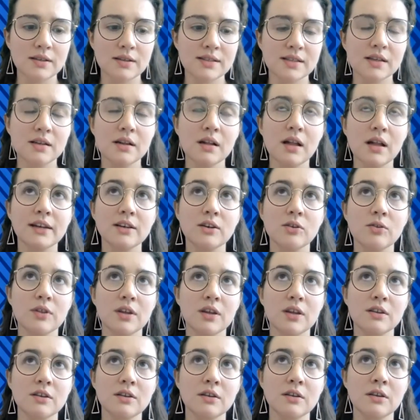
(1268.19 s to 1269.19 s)
Sahil, I know
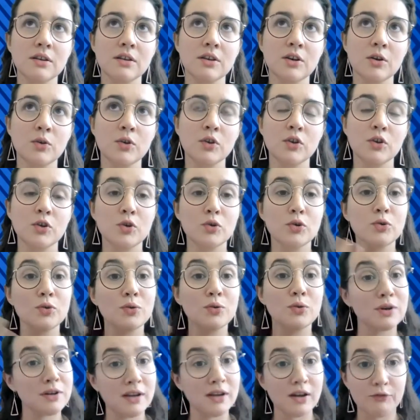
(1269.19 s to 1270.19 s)

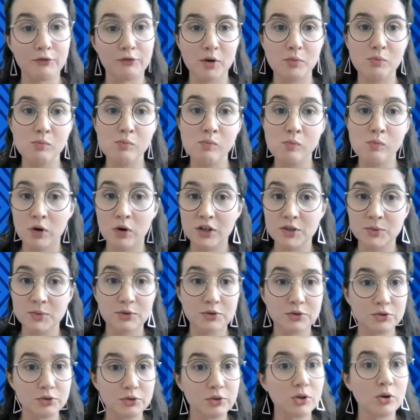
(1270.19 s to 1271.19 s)
that Affirm works
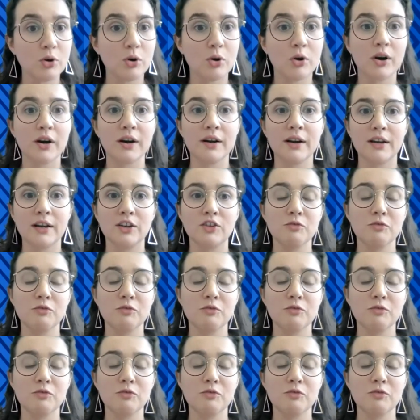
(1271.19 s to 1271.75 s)
with TrueAccord,